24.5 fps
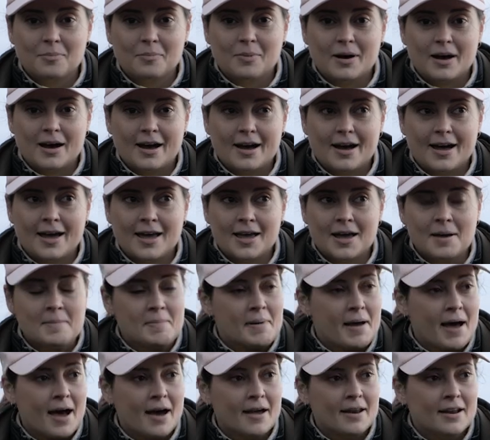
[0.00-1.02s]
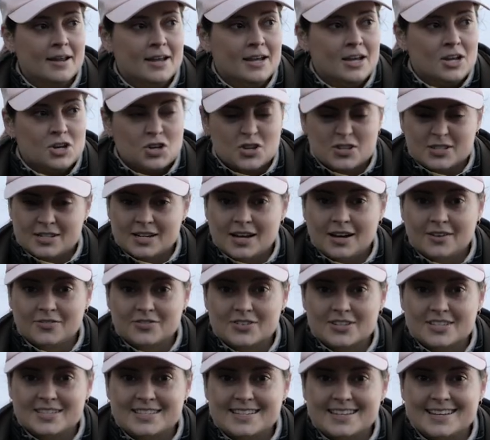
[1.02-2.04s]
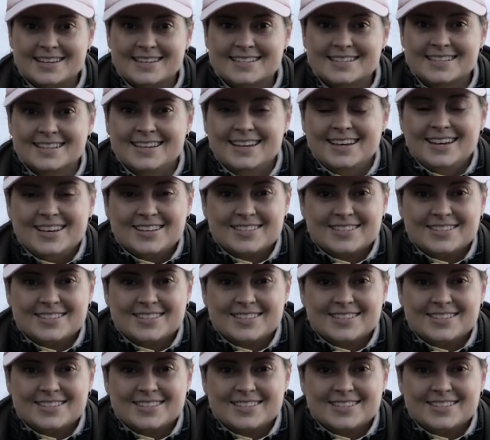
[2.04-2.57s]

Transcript: by about just after six.